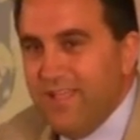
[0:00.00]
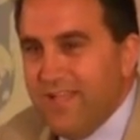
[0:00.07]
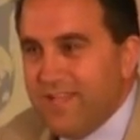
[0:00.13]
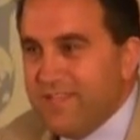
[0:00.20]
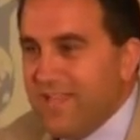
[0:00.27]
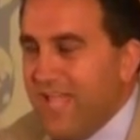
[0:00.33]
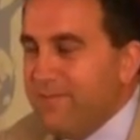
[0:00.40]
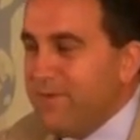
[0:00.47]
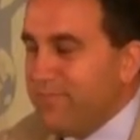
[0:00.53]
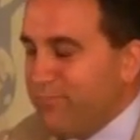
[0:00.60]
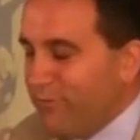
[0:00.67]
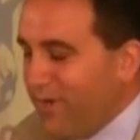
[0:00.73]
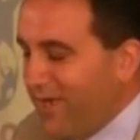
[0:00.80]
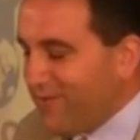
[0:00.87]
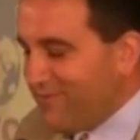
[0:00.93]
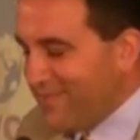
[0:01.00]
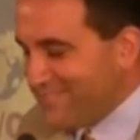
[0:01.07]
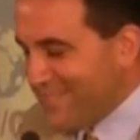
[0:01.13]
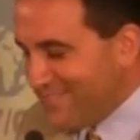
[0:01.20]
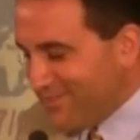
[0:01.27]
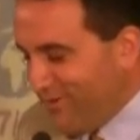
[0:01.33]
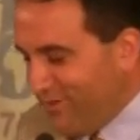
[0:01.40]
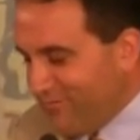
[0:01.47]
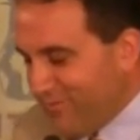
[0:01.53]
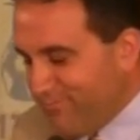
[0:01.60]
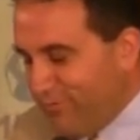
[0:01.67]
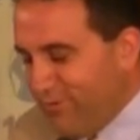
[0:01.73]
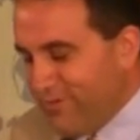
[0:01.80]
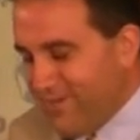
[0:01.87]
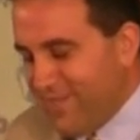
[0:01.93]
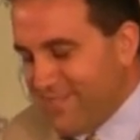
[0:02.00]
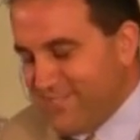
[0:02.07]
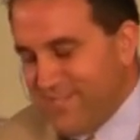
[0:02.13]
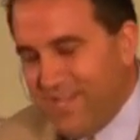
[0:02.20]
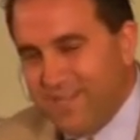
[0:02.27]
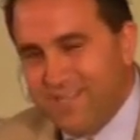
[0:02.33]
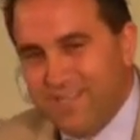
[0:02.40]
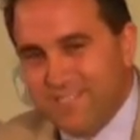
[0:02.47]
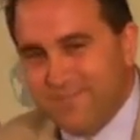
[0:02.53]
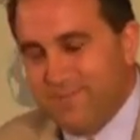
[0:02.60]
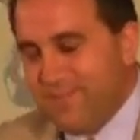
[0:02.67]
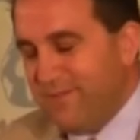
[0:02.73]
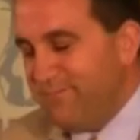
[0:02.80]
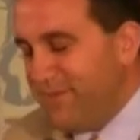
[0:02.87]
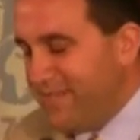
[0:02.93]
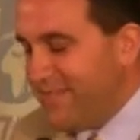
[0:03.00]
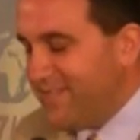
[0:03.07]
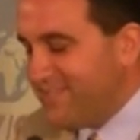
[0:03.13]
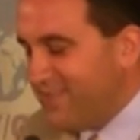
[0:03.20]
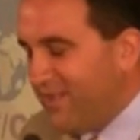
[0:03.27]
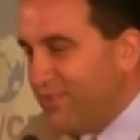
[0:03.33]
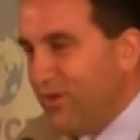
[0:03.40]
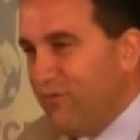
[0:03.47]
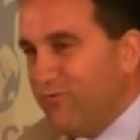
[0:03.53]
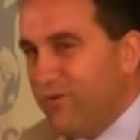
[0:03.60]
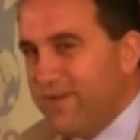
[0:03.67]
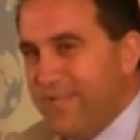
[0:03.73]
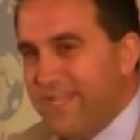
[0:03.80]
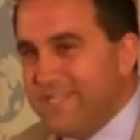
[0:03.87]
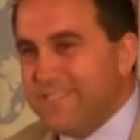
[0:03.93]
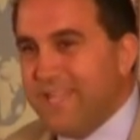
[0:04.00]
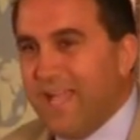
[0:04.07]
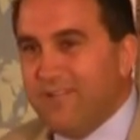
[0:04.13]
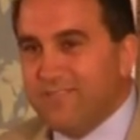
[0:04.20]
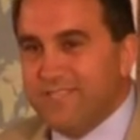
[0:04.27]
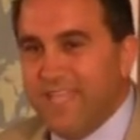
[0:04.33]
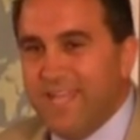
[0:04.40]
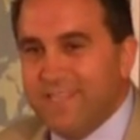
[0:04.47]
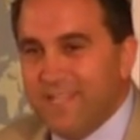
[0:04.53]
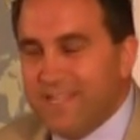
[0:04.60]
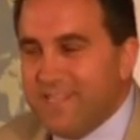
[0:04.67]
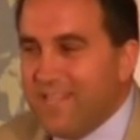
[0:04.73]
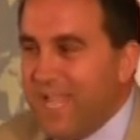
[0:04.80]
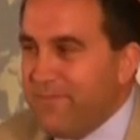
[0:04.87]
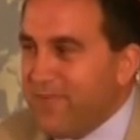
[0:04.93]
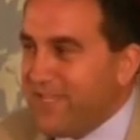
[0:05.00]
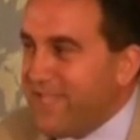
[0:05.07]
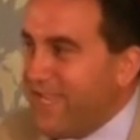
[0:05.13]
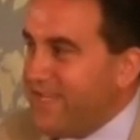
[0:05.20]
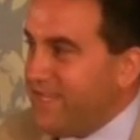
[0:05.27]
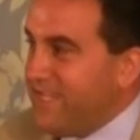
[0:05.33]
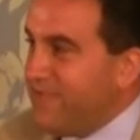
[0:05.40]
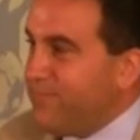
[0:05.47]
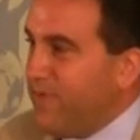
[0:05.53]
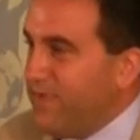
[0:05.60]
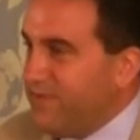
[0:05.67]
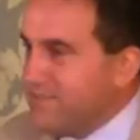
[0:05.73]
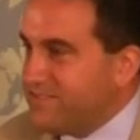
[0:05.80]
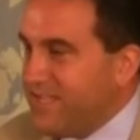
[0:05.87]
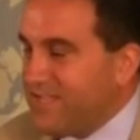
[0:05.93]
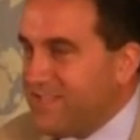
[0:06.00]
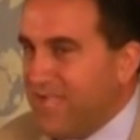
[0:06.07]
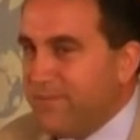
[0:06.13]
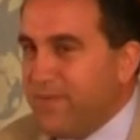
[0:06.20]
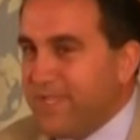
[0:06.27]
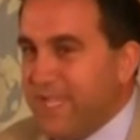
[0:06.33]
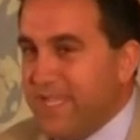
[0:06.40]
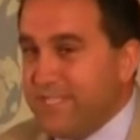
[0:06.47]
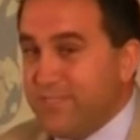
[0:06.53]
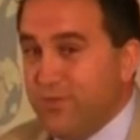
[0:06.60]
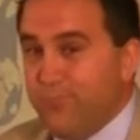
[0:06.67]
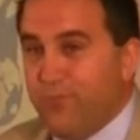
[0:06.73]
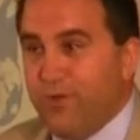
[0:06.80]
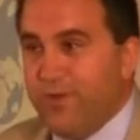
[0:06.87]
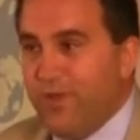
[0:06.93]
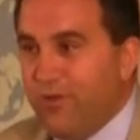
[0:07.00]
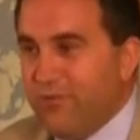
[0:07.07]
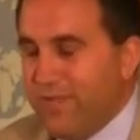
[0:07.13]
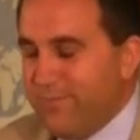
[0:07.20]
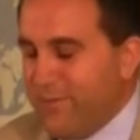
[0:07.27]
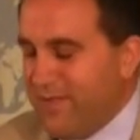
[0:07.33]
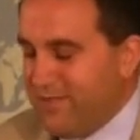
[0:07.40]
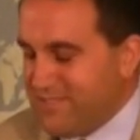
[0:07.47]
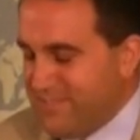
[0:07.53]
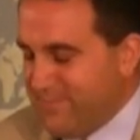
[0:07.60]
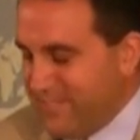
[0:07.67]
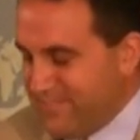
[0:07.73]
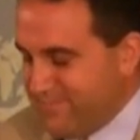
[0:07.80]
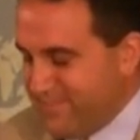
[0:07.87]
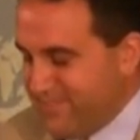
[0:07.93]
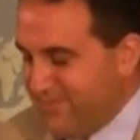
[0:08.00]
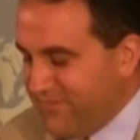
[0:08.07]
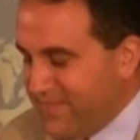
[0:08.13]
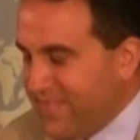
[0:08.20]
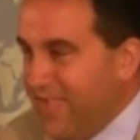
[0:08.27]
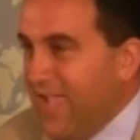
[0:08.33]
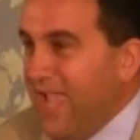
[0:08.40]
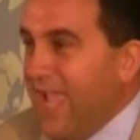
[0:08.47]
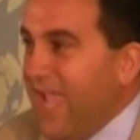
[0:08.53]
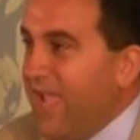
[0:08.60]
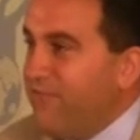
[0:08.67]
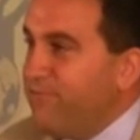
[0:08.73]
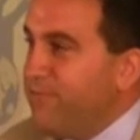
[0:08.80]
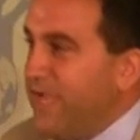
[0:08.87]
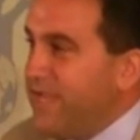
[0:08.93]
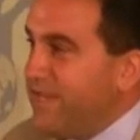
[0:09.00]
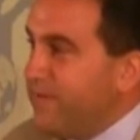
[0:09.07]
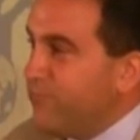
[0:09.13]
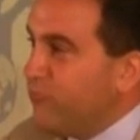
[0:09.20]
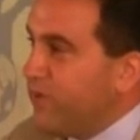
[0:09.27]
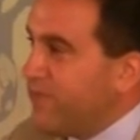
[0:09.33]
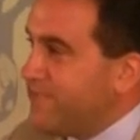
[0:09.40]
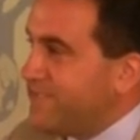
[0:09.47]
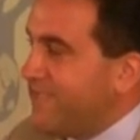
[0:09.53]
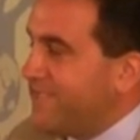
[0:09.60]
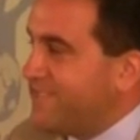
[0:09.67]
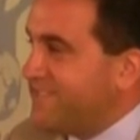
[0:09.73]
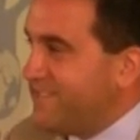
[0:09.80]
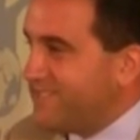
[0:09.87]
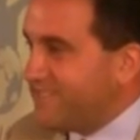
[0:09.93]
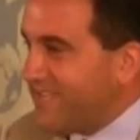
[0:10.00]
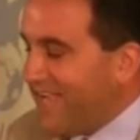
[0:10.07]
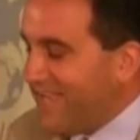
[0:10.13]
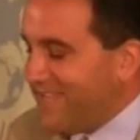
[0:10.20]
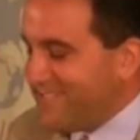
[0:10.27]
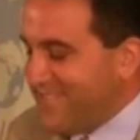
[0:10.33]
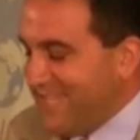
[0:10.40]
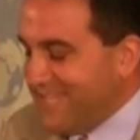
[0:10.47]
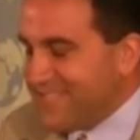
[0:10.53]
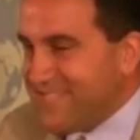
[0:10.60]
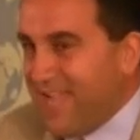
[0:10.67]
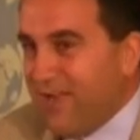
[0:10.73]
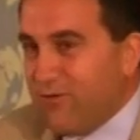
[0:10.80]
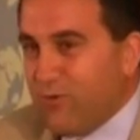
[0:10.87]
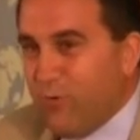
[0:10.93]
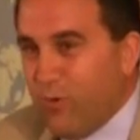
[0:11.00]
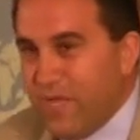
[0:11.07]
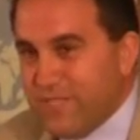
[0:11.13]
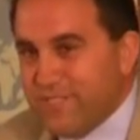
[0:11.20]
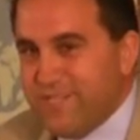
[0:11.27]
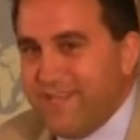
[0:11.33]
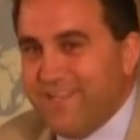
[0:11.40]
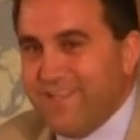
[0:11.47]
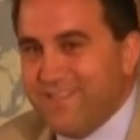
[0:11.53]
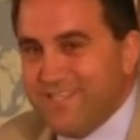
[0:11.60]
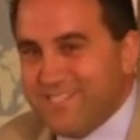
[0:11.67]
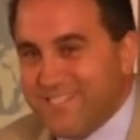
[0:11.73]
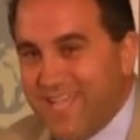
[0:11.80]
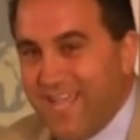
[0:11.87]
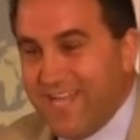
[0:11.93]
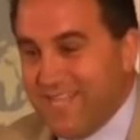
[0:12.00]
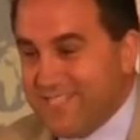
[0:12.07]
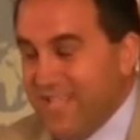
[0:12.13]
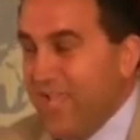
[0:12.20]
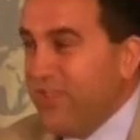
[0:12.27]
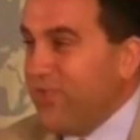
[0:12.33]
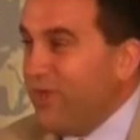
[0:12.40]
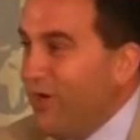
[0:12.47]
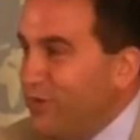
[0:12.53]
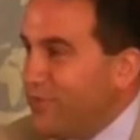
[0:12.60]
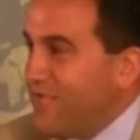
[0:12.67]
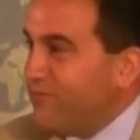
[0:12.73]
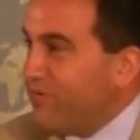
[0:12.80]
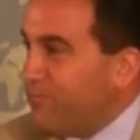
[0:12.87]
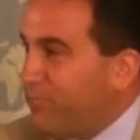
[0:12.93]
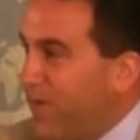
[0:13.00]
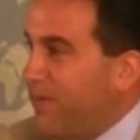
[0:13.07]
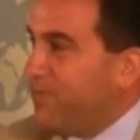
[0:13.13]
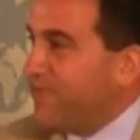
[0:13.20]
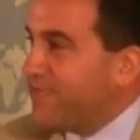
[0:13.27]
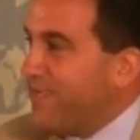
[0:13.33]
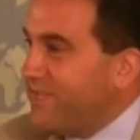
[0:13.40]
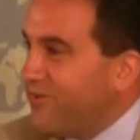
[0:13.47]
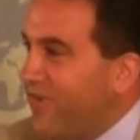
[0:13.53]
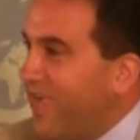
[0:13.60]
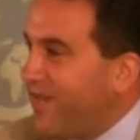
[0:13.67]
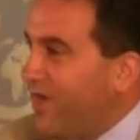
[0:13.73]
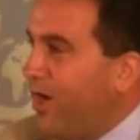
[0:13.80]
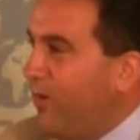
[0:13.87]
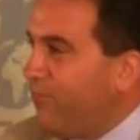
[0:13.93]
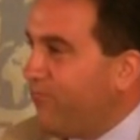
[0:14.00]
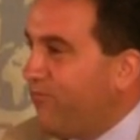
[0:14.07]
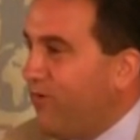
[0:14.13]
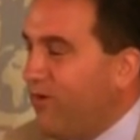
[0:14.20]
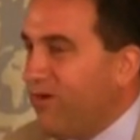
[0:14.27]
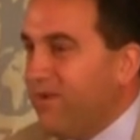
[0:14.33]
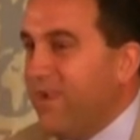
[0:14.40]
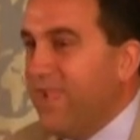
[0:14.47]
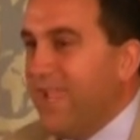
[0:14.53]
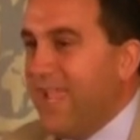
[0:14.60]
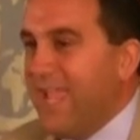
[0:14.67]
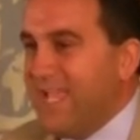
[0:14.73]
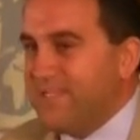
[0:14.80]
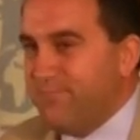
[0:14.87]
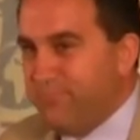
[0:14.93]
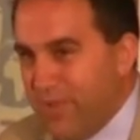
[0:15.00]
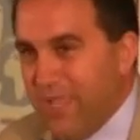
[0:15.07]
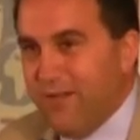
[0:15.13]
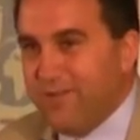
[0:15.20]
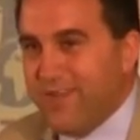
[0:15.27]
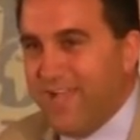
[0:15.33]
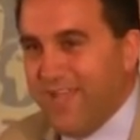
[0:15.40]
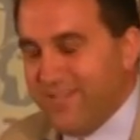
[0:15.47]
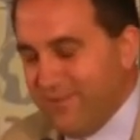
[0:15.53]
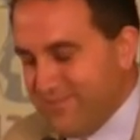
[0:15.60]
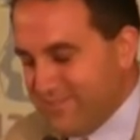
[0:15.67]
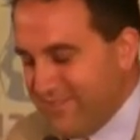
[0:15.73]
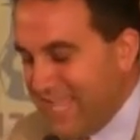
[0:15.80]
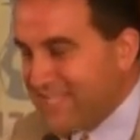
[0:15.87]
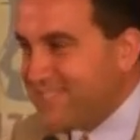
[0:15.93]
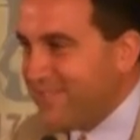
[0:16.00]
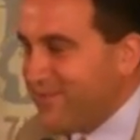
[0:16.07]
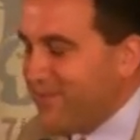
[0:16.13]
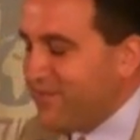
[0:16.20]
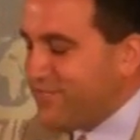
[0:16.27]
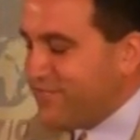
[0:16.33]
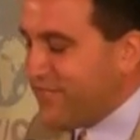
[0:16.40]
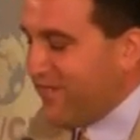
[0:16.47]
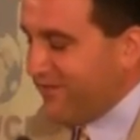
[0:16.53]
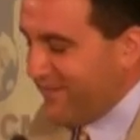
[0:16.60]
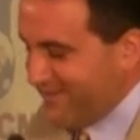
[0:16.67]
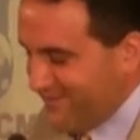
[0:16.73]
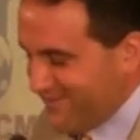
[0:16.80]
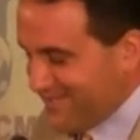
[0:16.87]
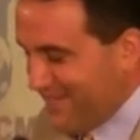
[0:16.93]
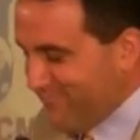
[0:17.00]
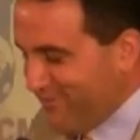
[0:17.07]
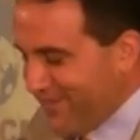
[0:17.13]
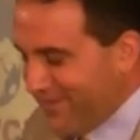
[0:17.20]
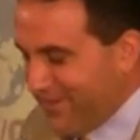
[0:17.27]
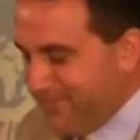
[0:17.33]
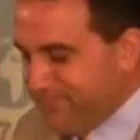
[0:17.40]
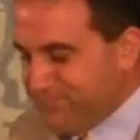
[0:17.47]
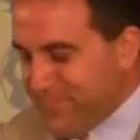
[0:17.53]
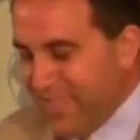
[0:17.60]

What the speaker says: Climate Progress has a whole report on John Huntsman. The media is all over it. He is now saying the ClimateGate emails, the ClimateGate 2.0 emails to be specific, have made him reassess the science. He is now questioning the science. The only Republican you had hope for has bailed on you. So that's the good cherry news I bring you.